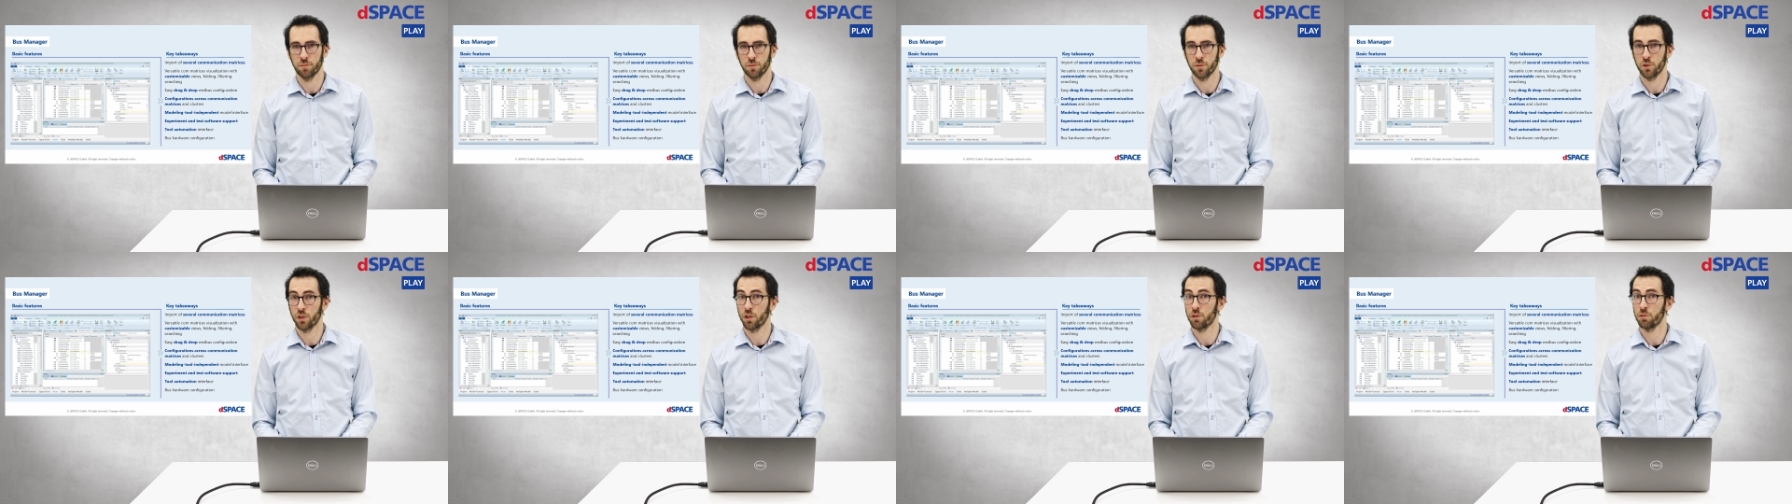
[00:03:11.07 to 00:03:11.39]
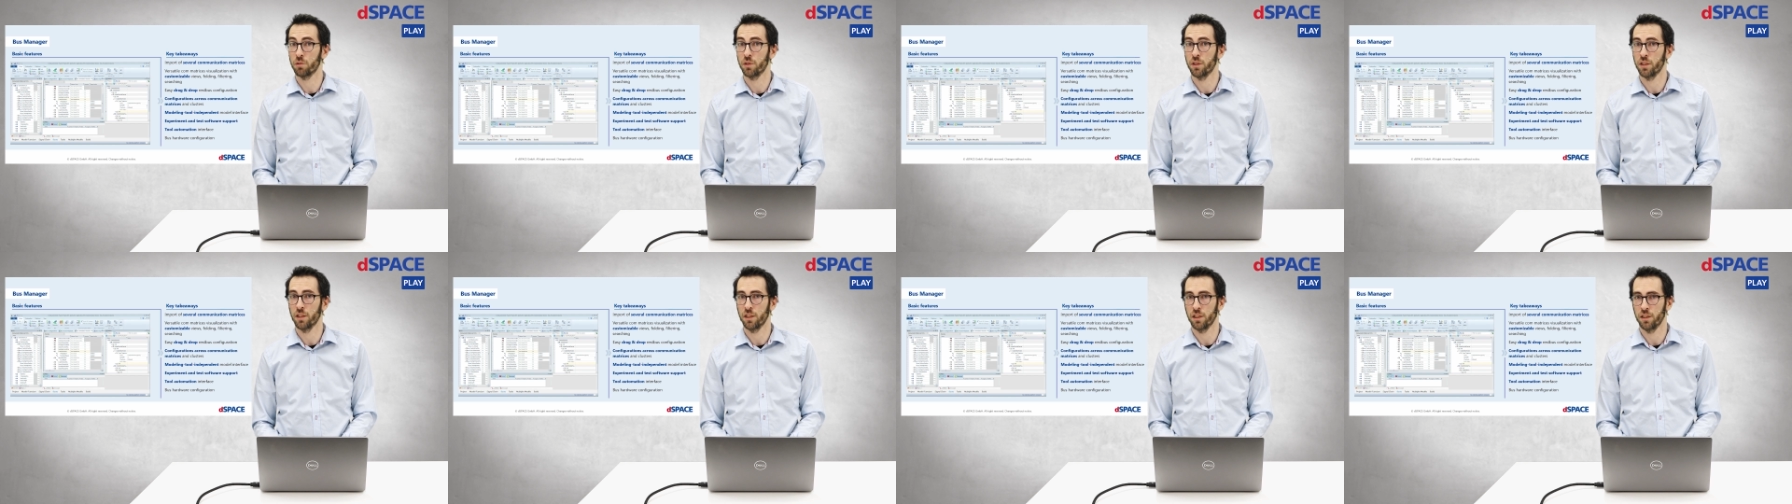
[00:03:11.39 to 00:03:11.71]

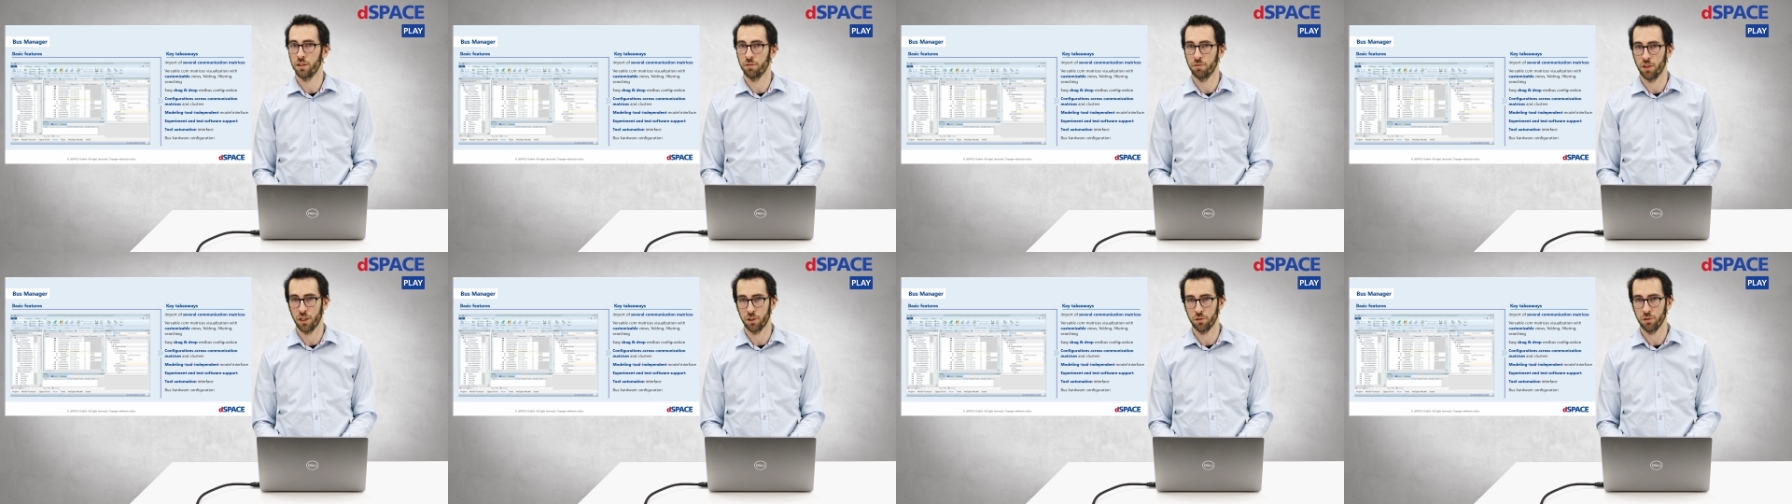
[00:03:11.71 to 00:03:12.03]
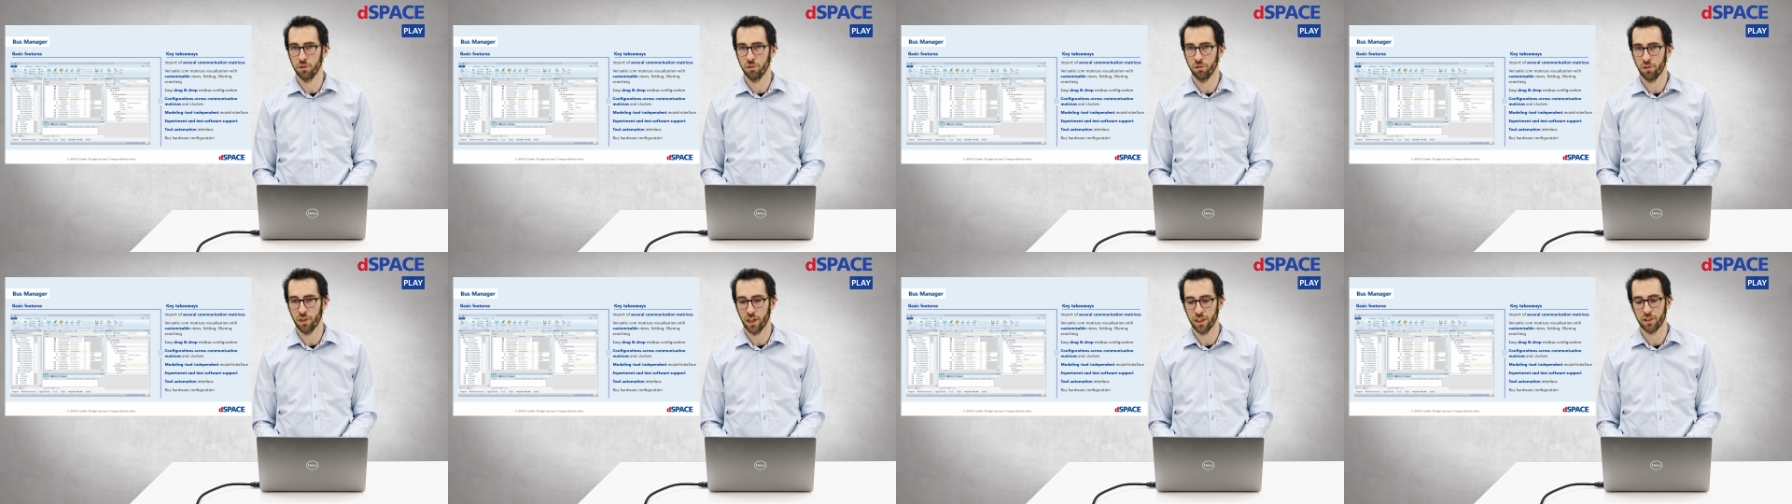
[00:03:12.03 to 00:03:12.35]
So
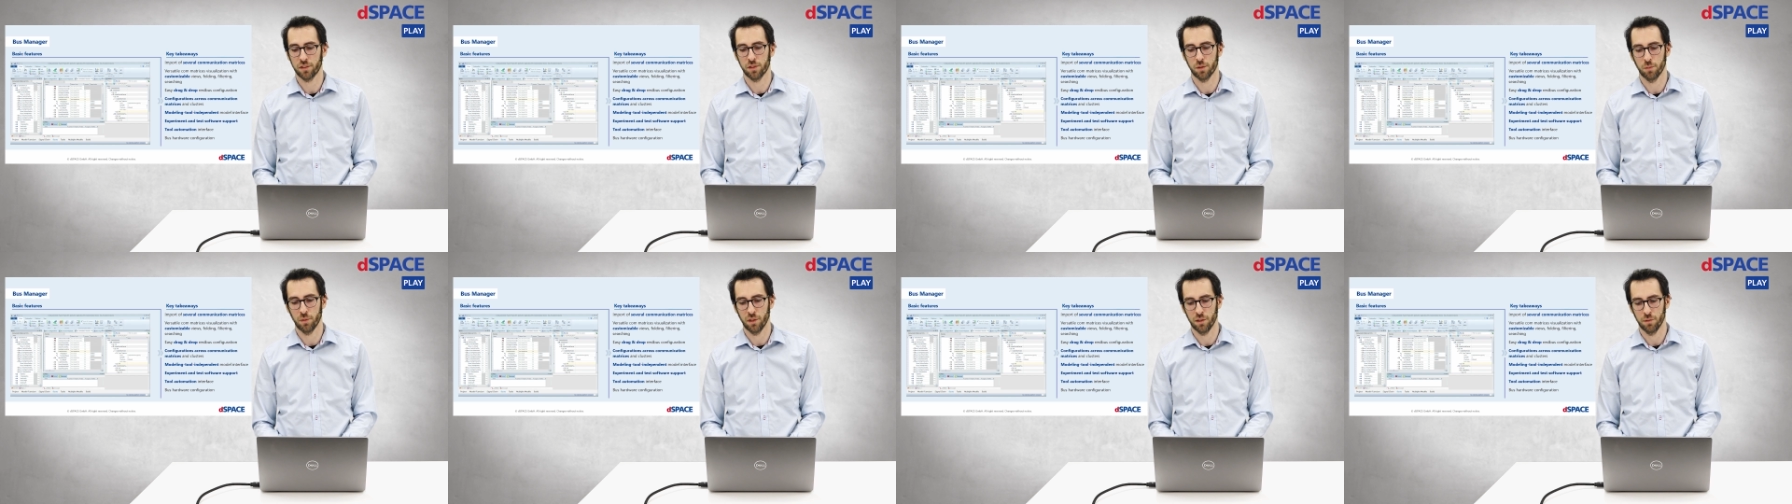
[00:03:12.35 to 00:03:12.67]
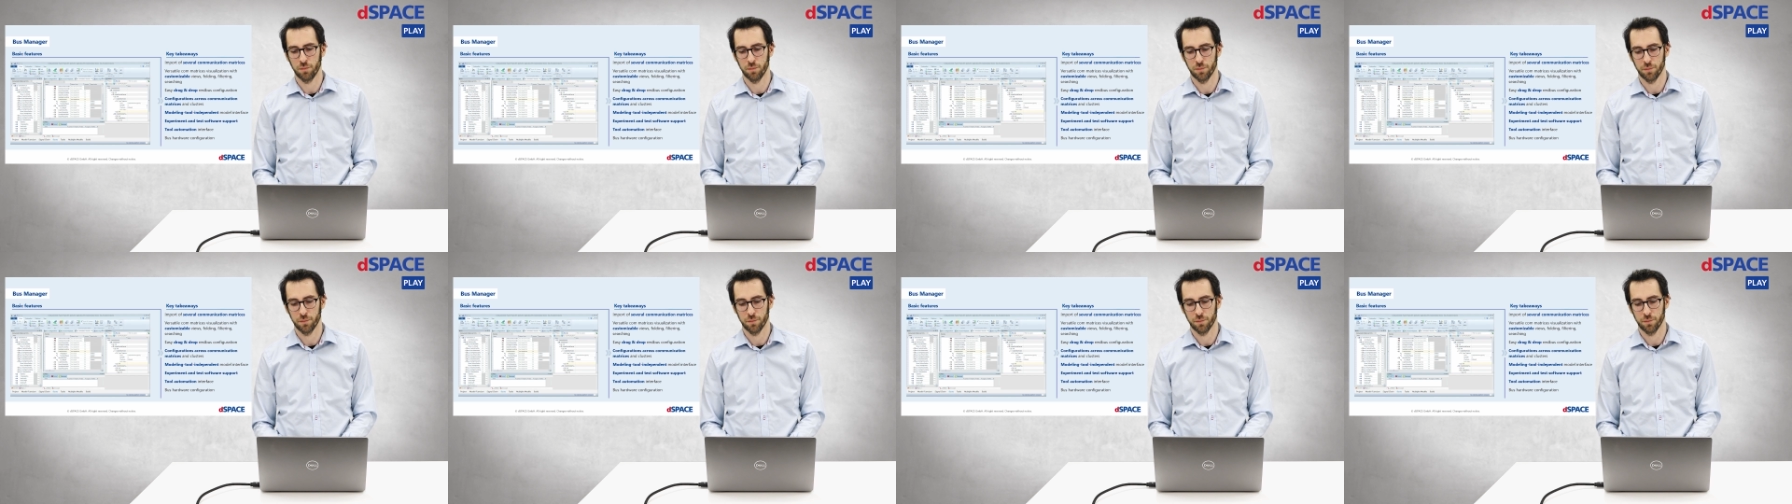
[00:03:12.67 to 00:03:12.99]
very flexible.